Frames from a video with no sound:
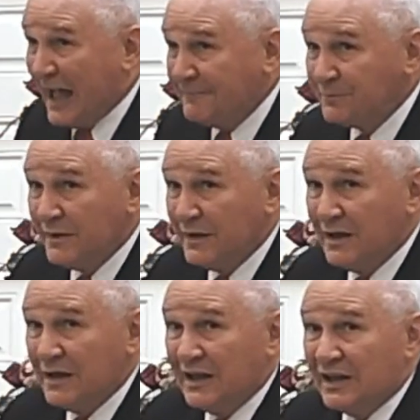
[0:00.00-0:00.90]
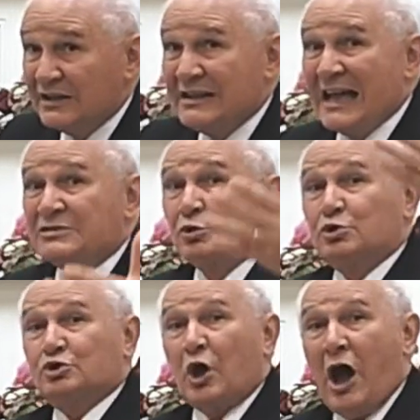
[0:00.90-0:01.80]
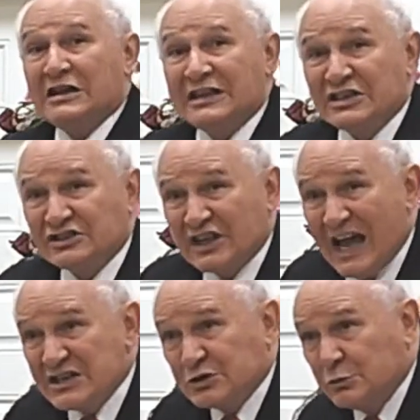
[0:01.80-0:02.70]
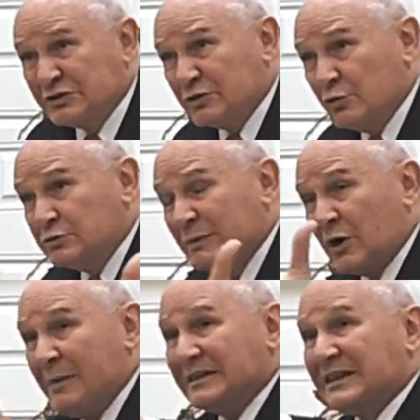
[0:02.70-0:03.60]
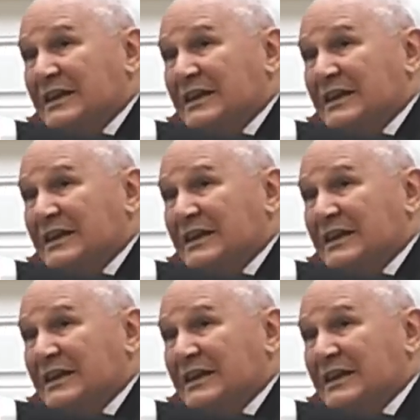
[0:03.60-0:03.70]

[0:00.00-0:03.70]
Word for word: and to enjoy, if we can call it enjoy,